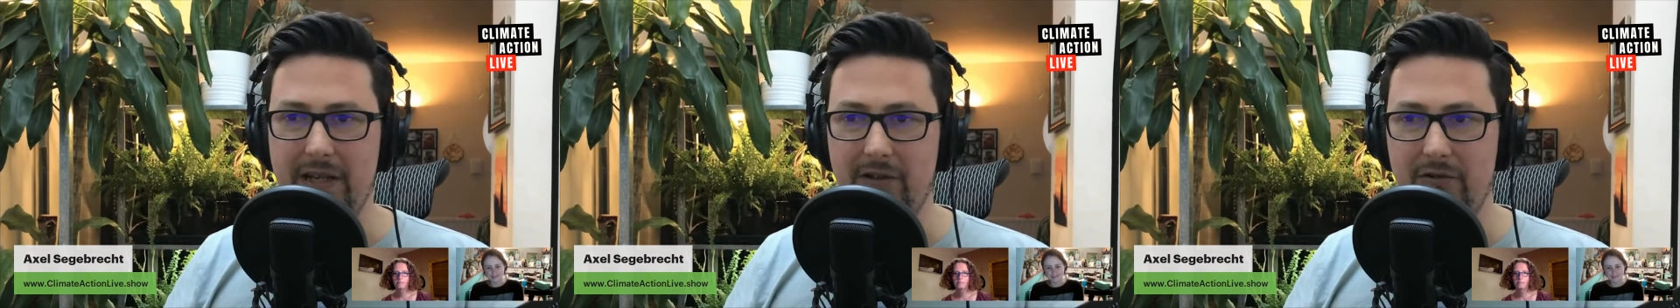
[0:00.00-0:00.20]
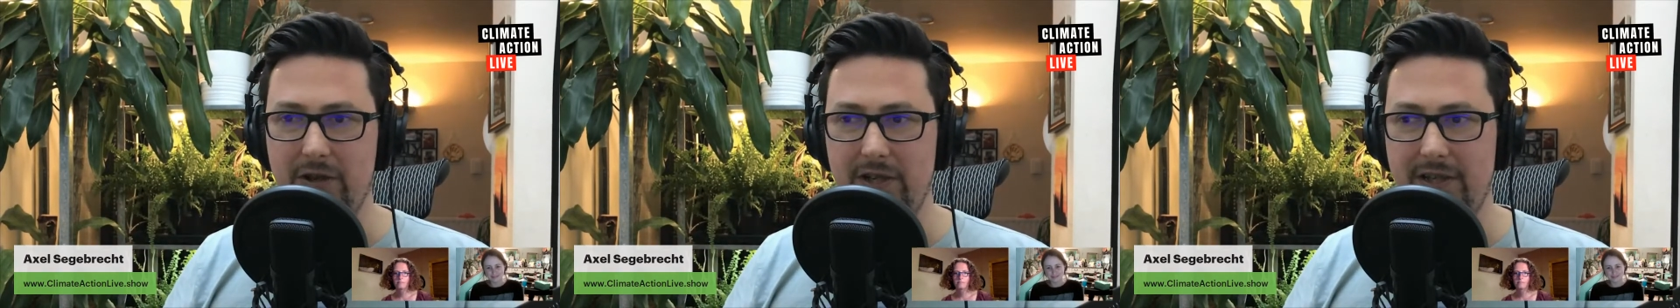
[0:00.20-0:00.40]

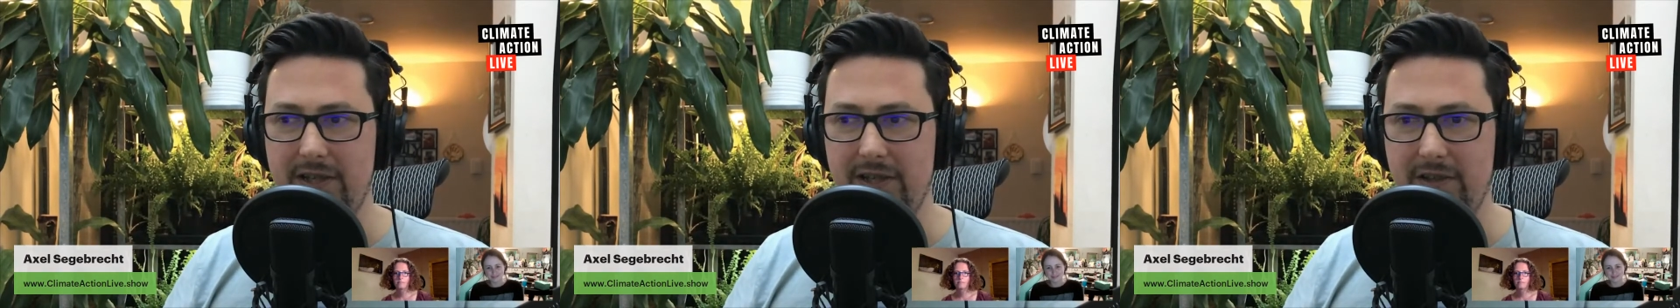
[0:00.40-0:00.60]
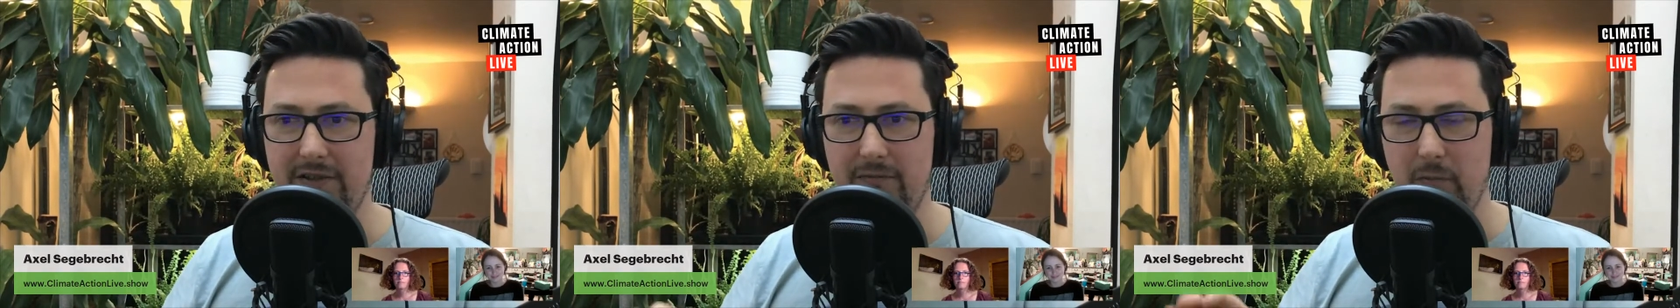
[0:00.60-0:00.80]

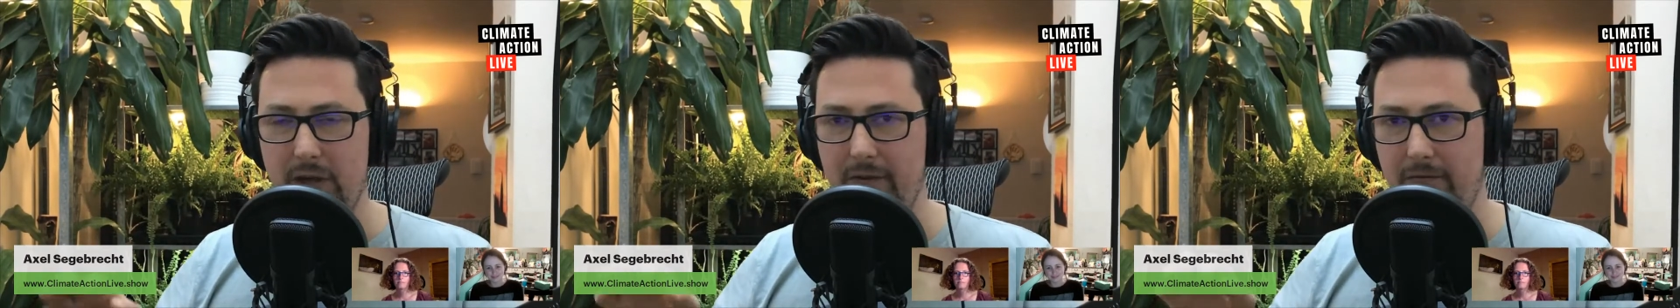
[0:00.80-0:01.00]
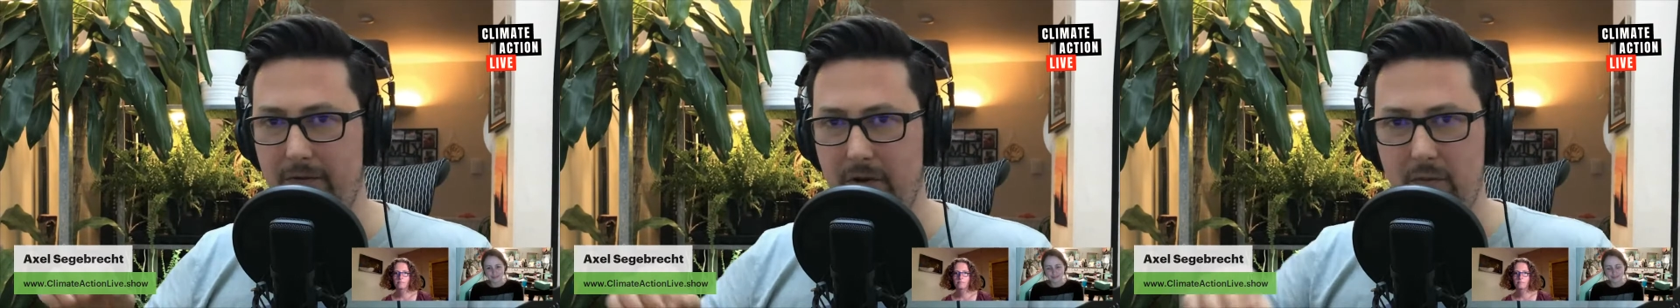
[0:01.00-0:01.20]
crisis where
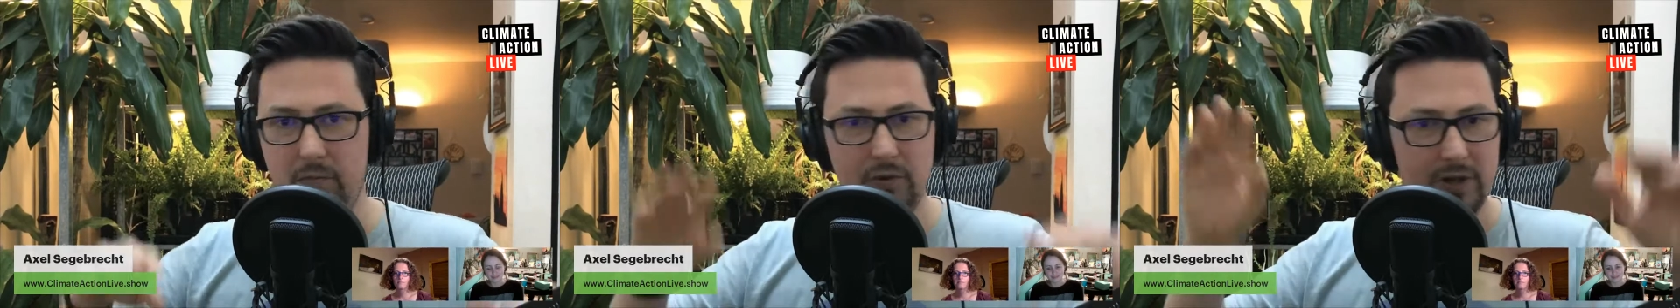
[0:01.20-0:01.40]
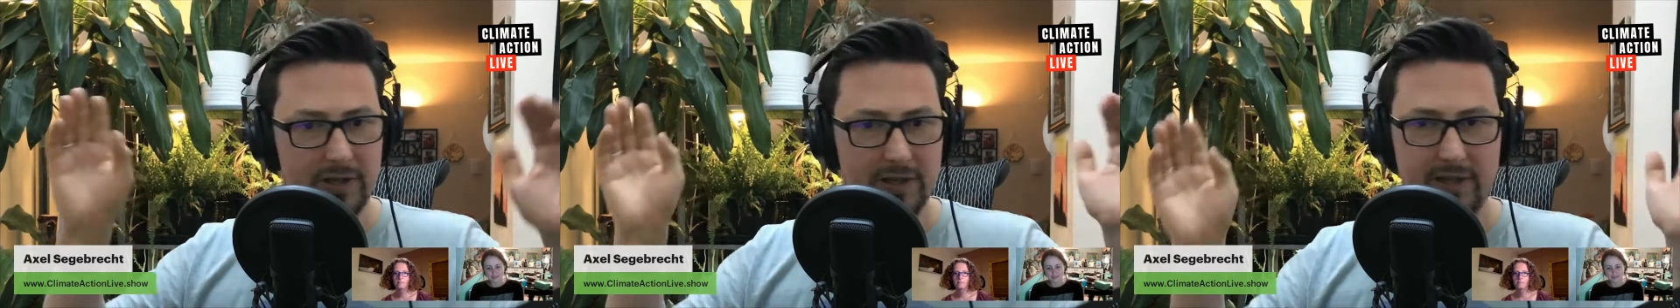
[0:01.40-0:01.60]
food
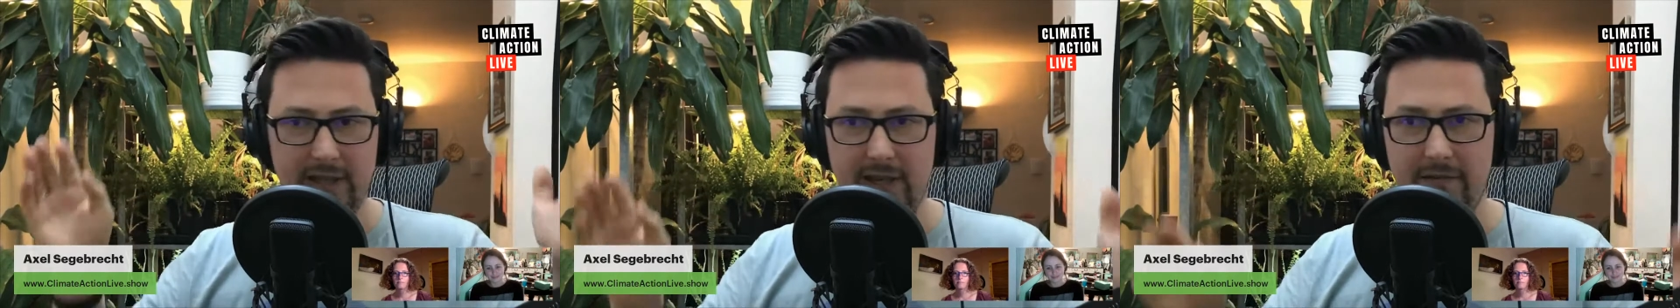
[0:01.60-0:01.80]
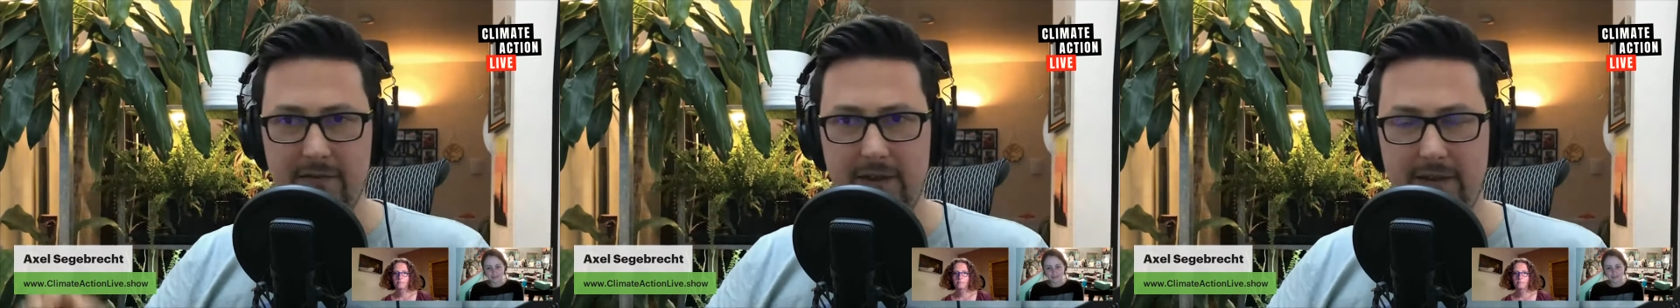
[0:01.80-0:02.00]
prices and
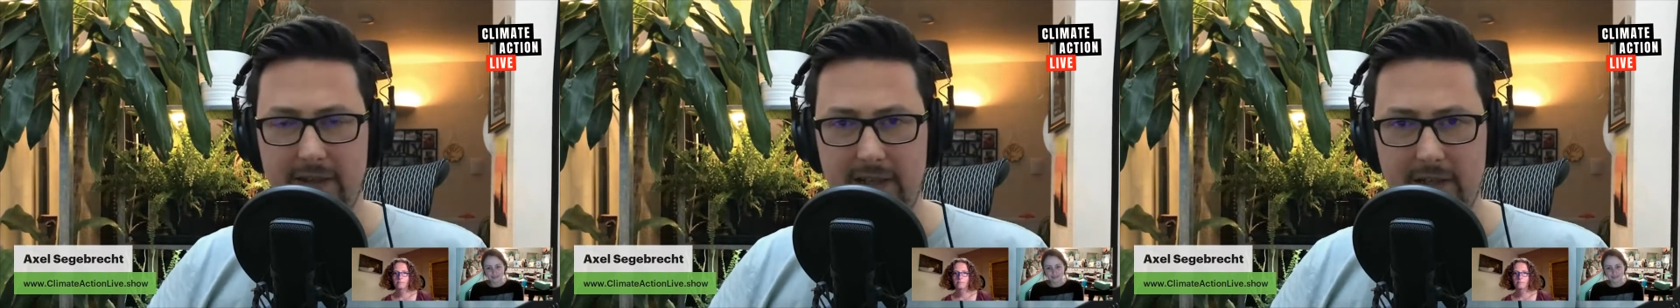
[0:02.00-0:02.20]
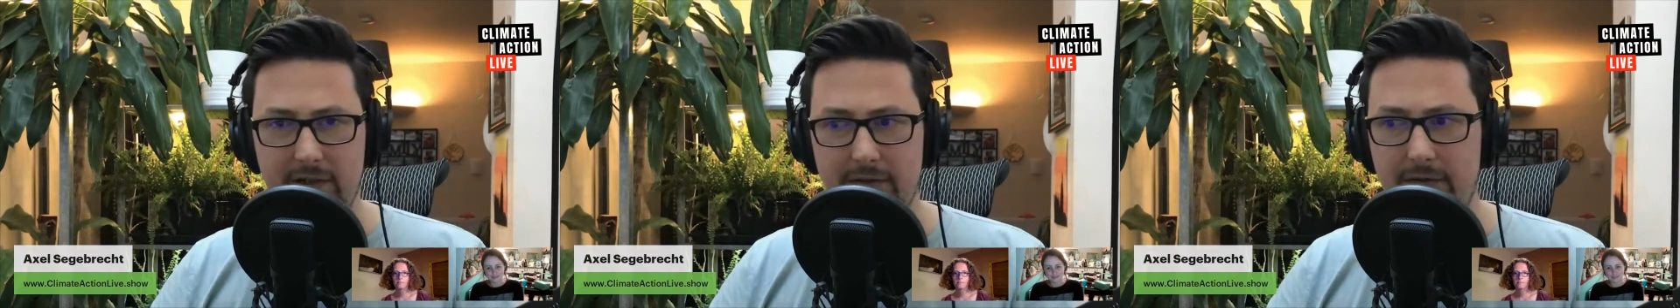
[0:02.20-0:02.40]
everything
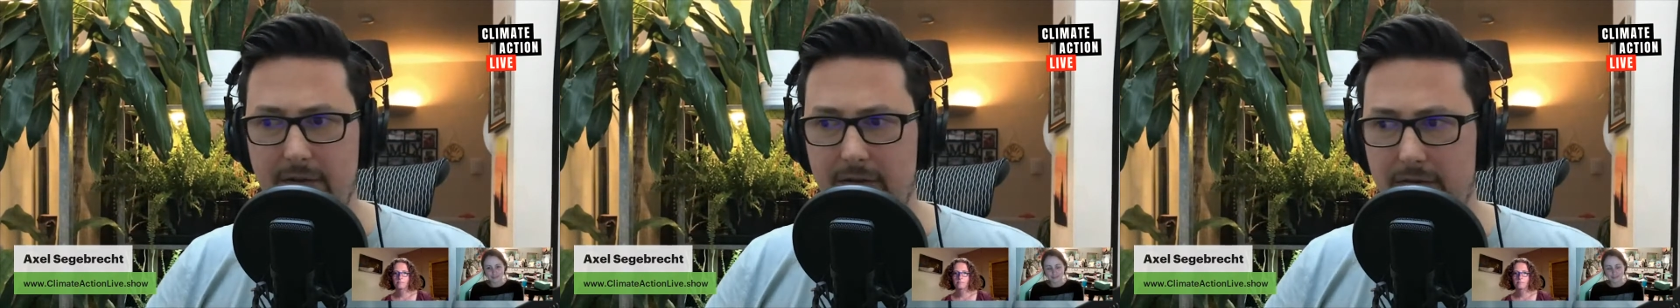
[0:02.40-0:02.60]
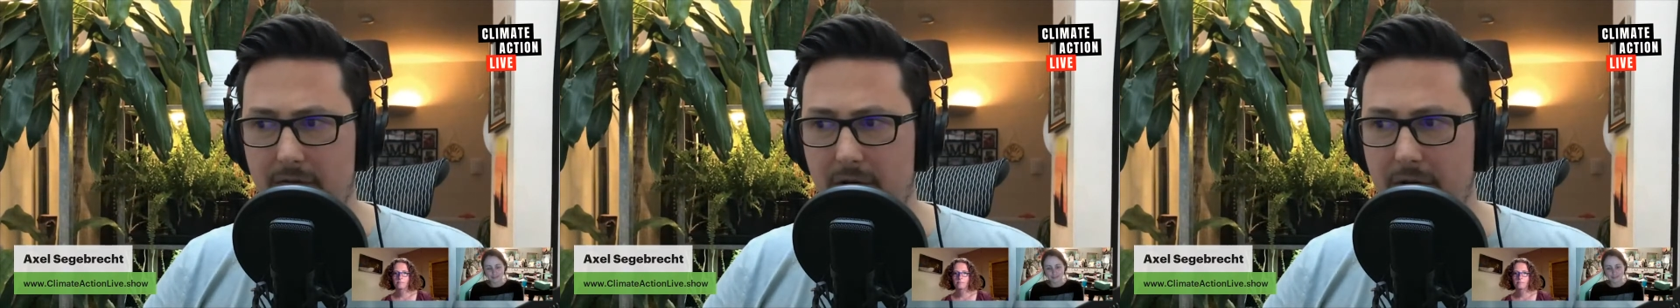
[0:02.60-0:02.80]
is through
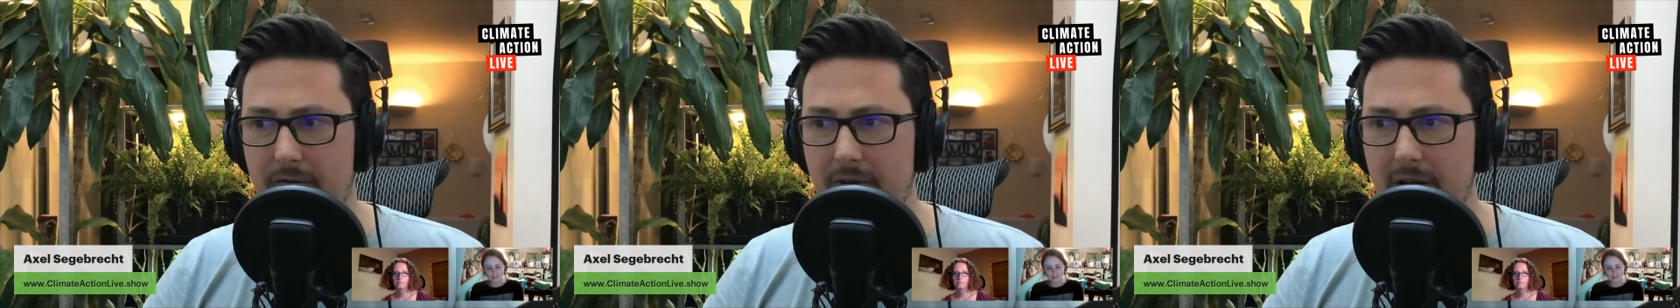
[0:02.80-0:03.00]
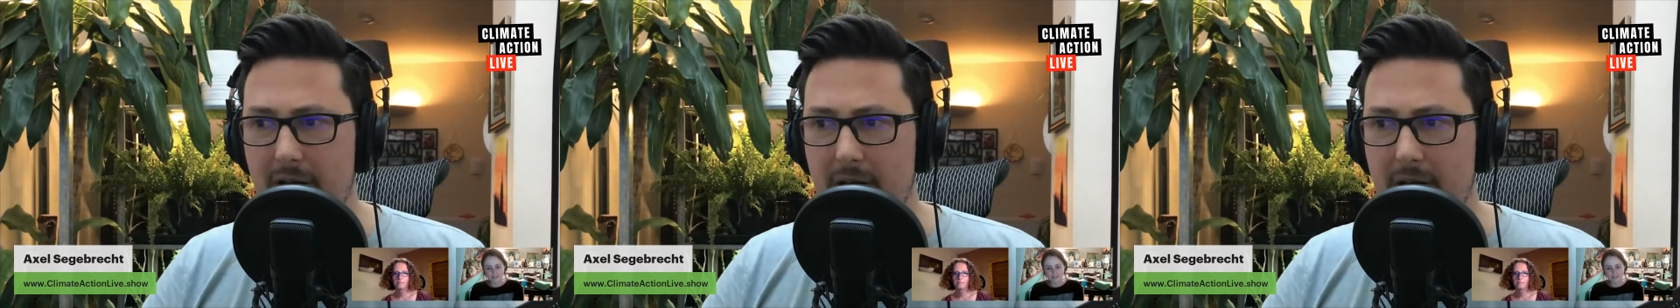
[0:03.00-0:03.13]
the roof.